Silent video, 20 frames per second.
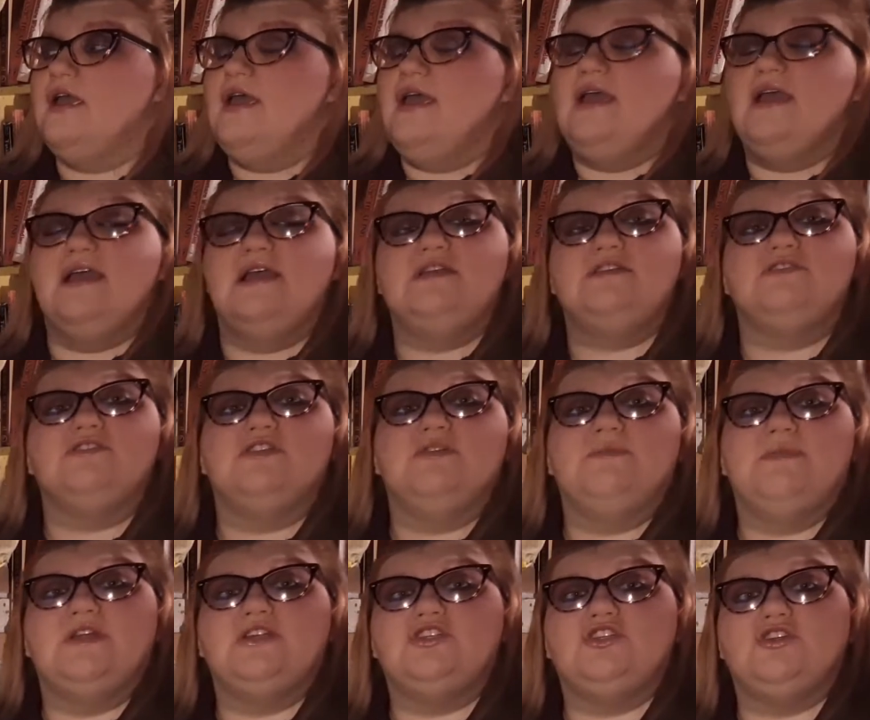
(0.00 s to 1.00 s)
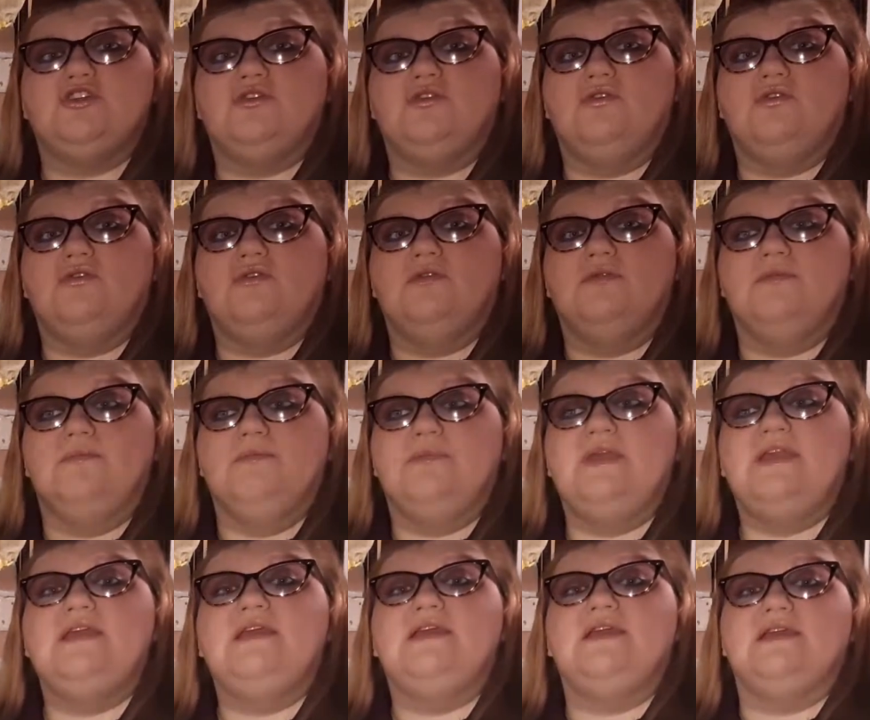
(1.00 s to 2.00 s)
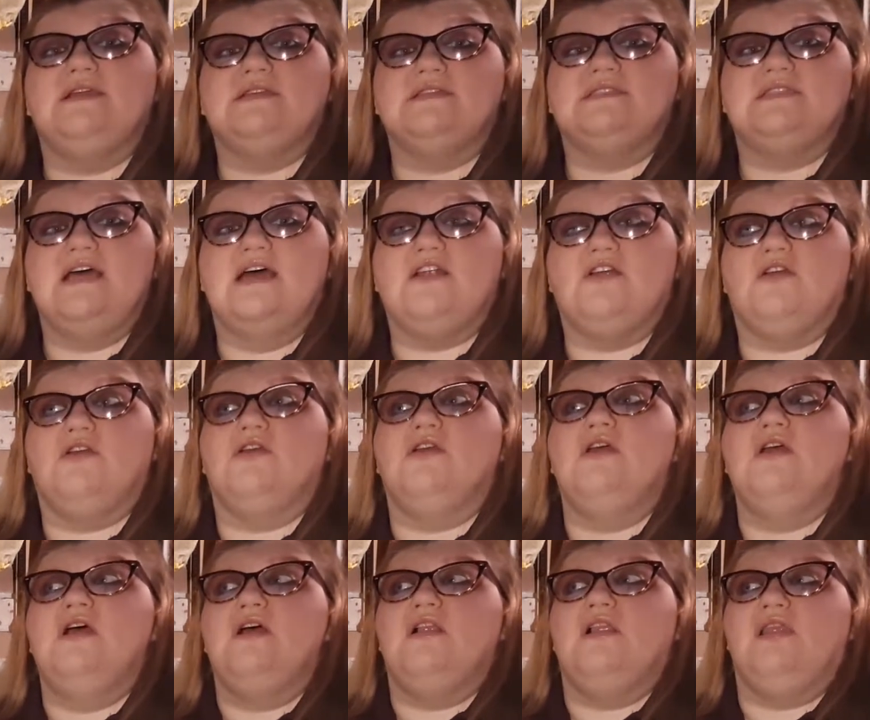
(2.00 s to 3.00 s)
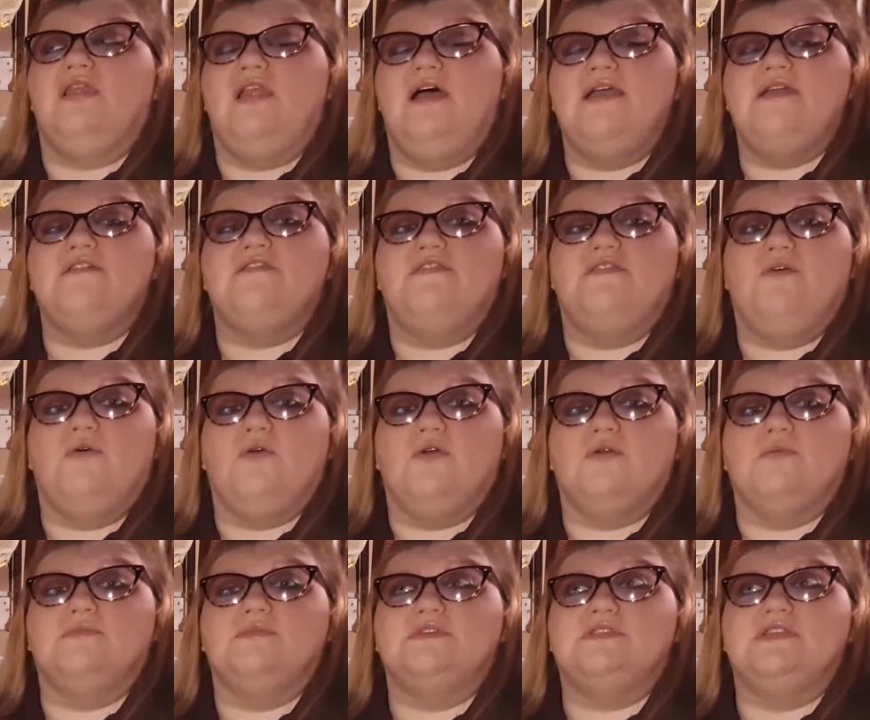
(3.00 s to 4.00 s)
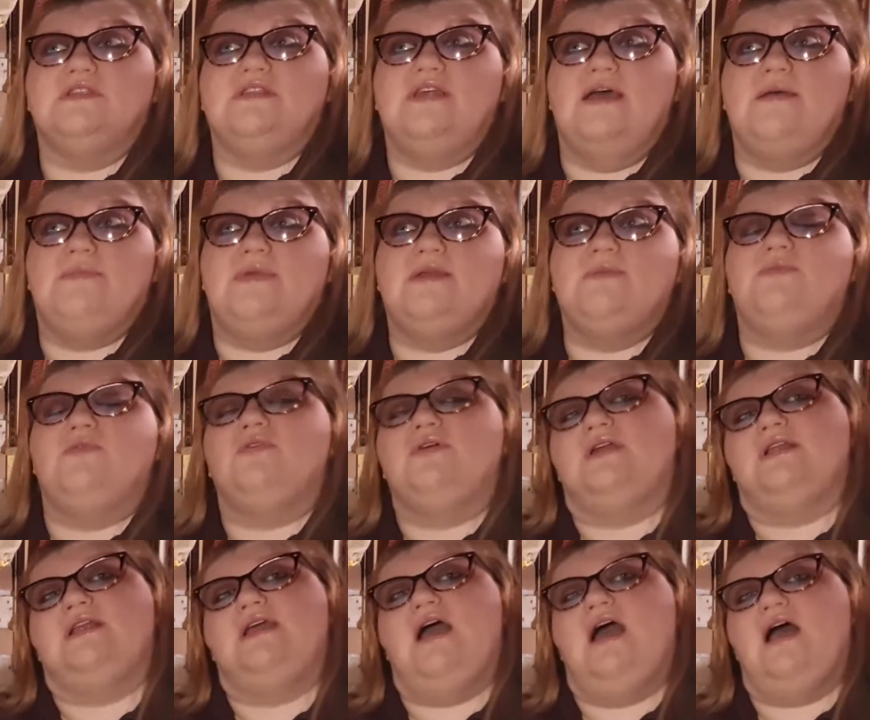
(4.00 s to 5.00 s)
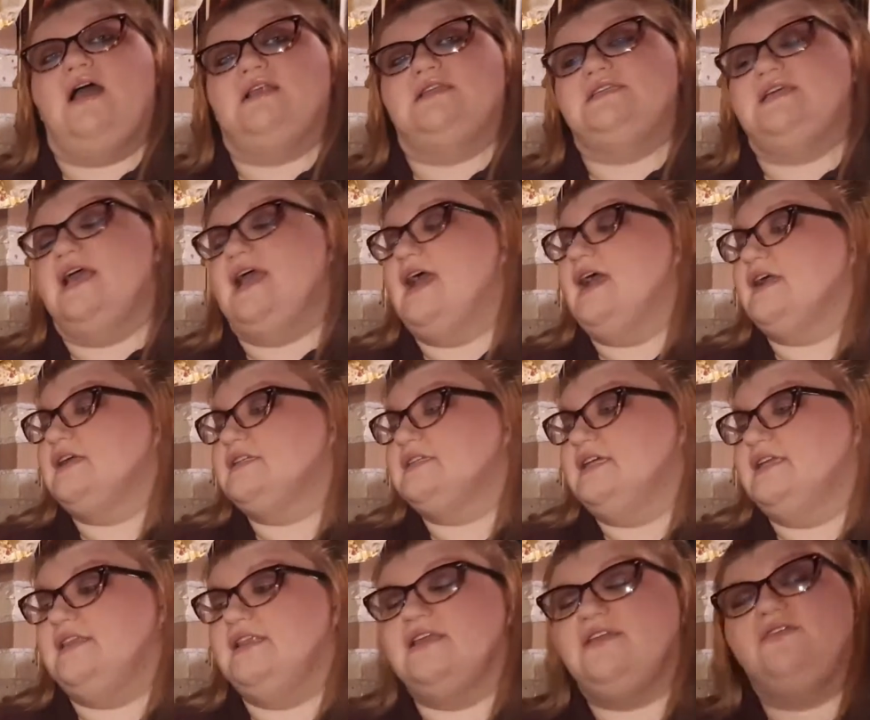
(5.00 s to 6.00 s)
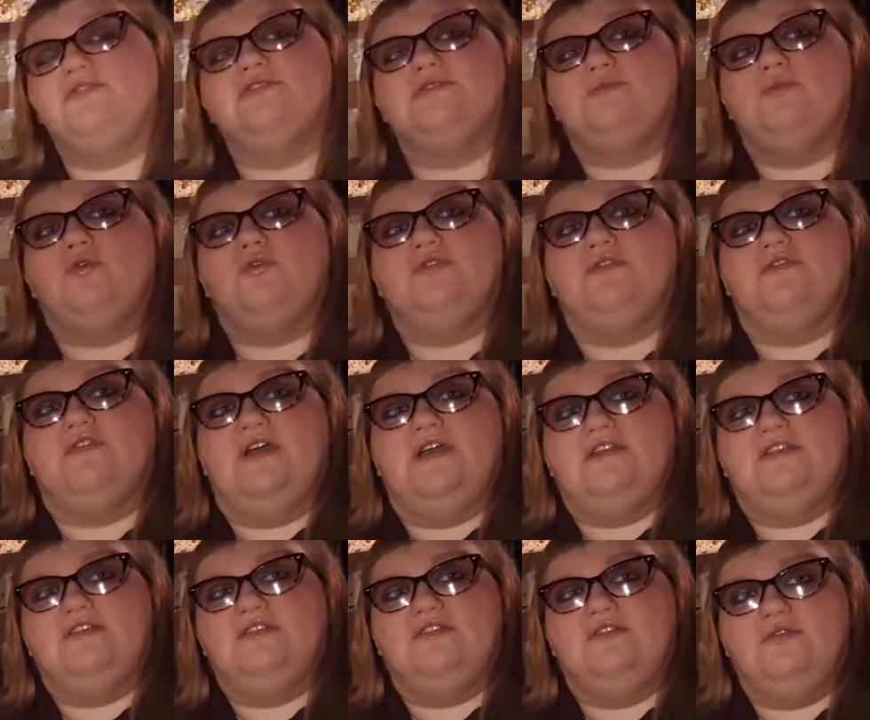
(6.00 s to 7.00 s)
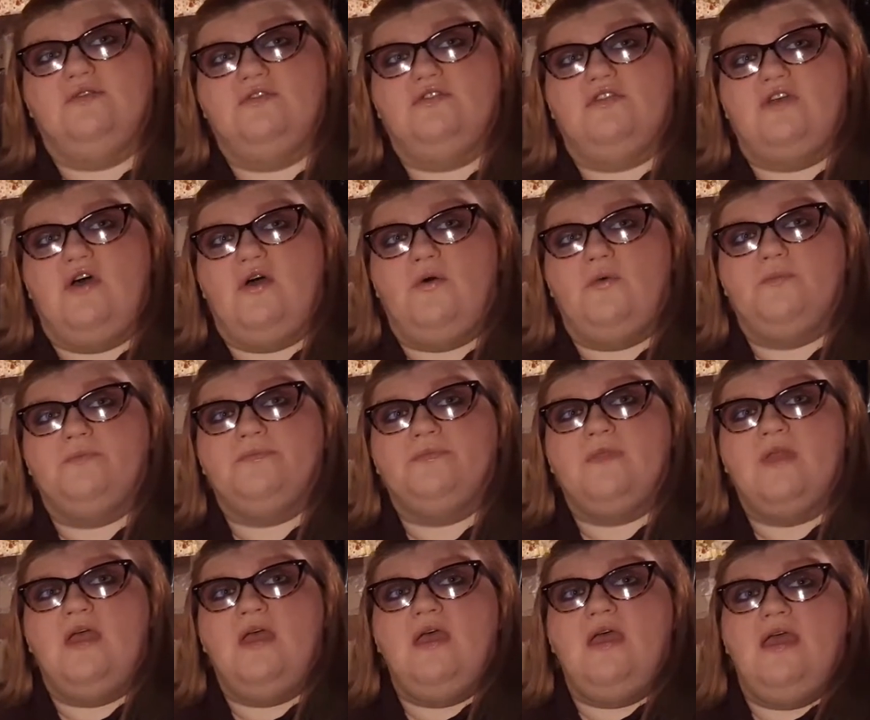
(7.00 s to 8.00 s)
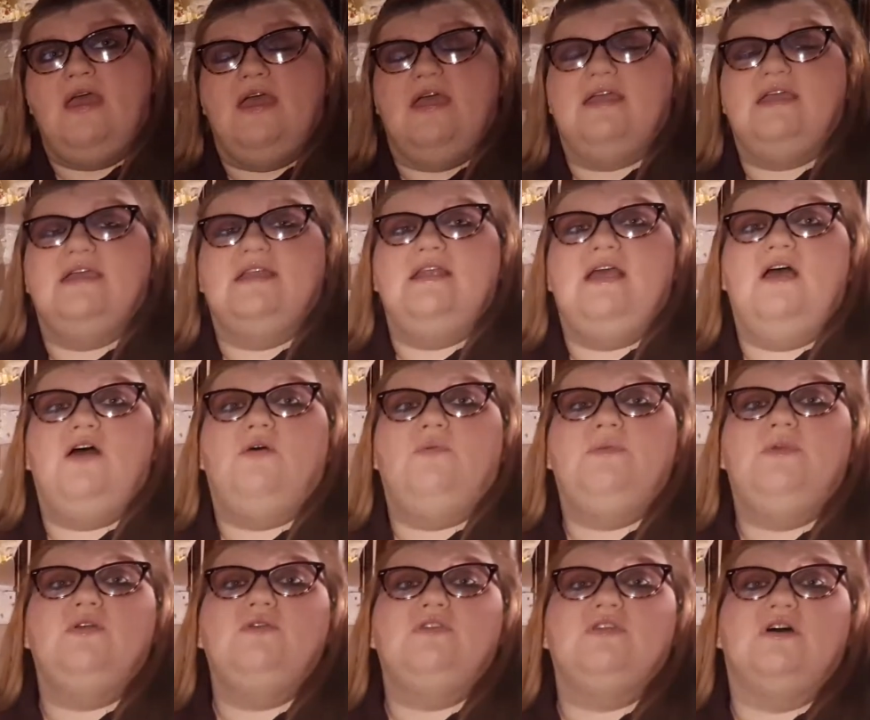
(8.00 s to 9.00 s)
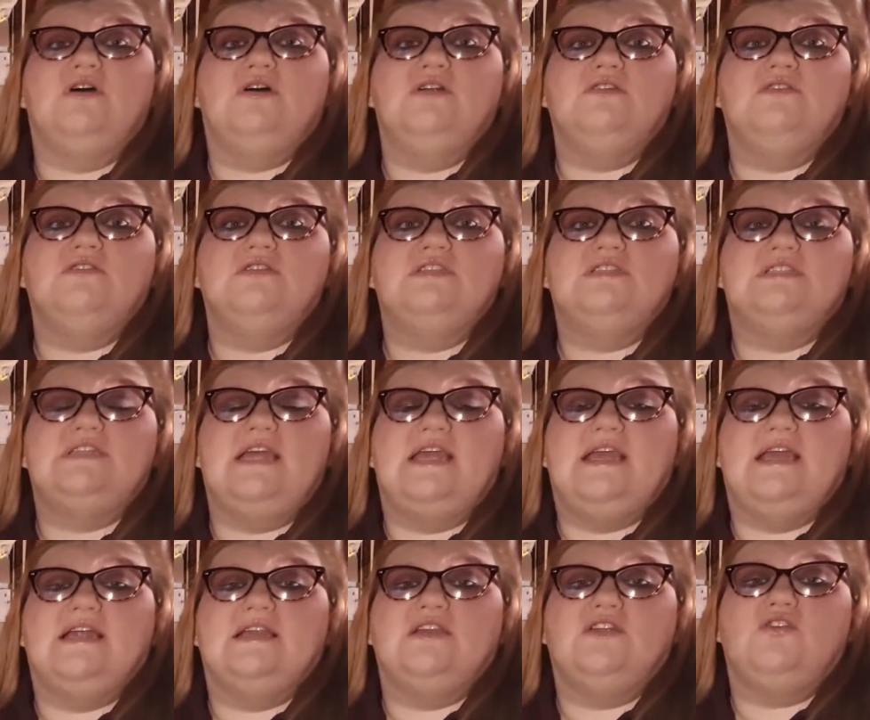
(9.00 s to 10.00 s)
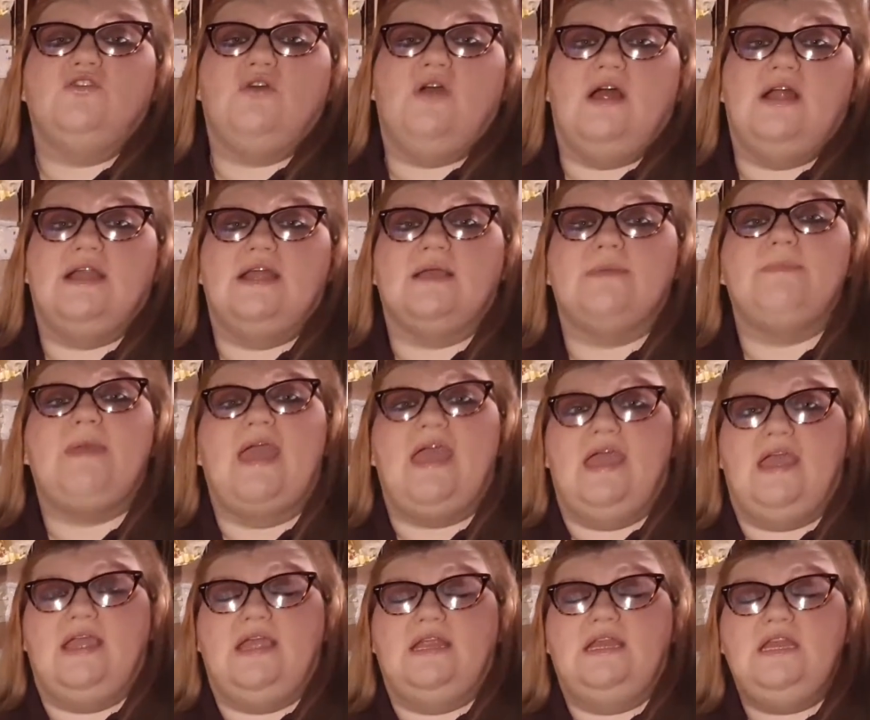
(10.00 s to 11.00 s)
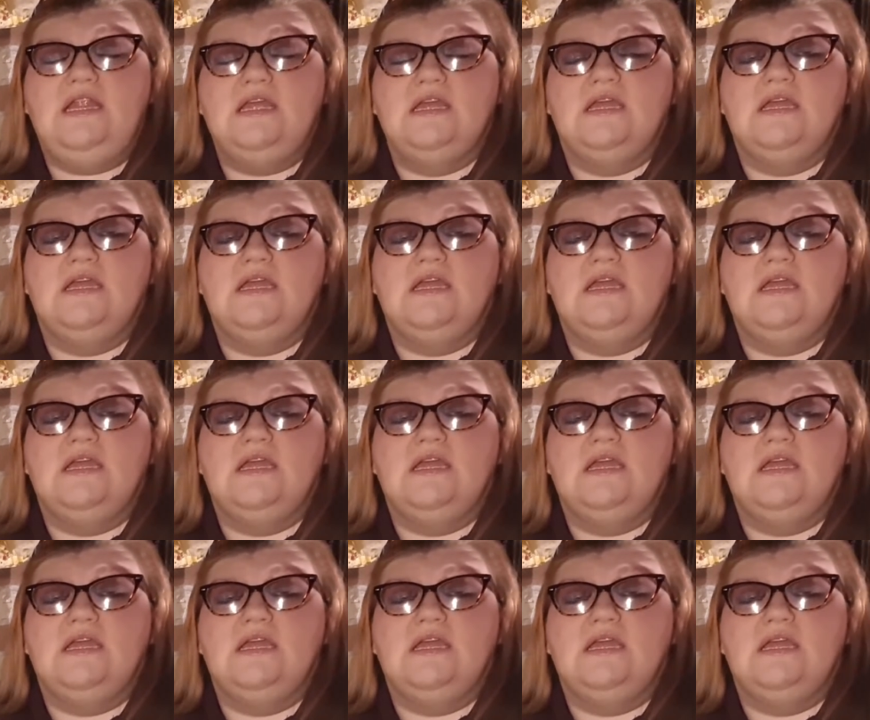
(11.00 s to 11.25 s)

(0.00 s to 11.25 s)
interdimensional beings that are light forms that people can contact, and they use Moldavite to do so. It can help you to understand chronic pain